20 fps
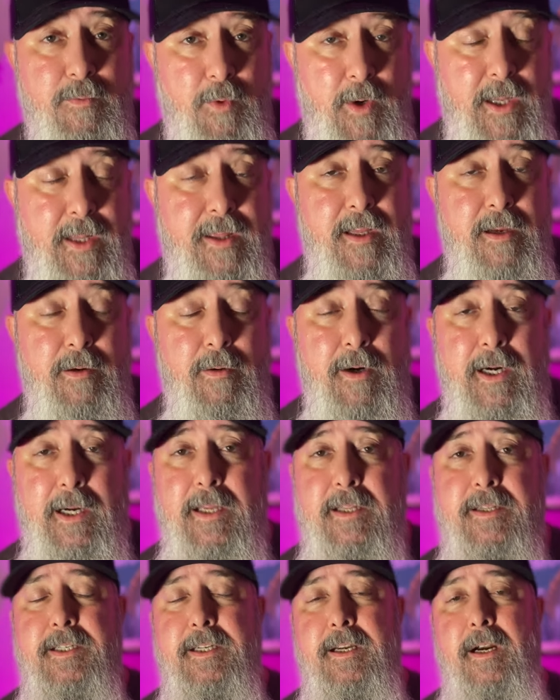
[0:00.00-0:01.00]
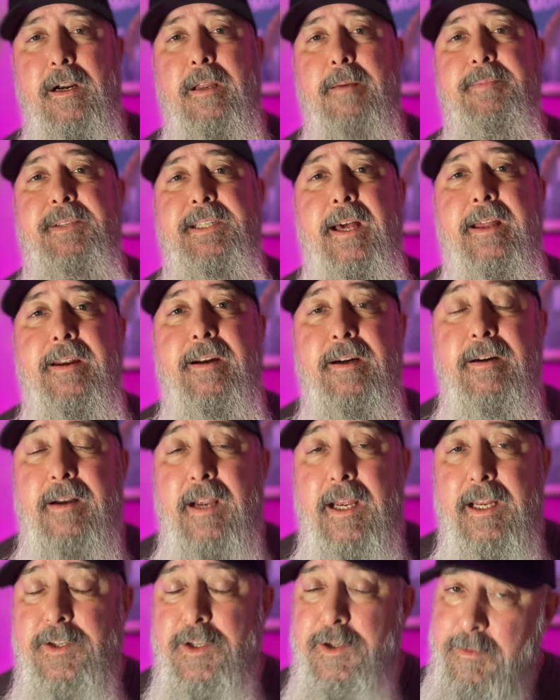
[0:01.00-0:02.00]
with the Oregon Startup Center
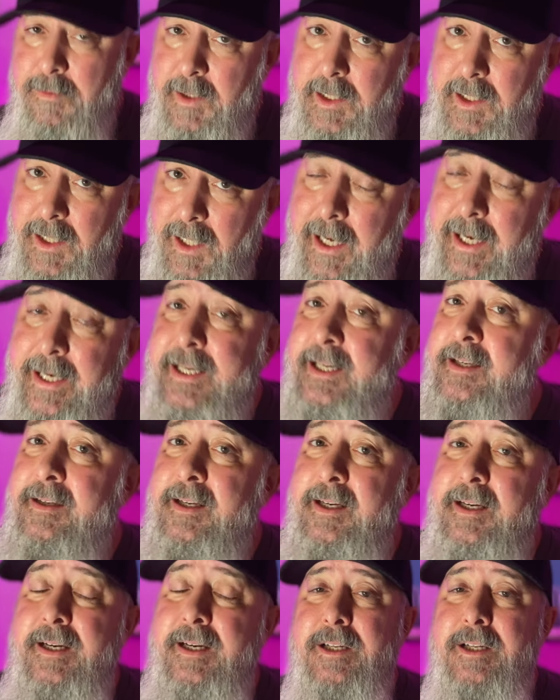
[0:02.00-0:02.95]
and you would like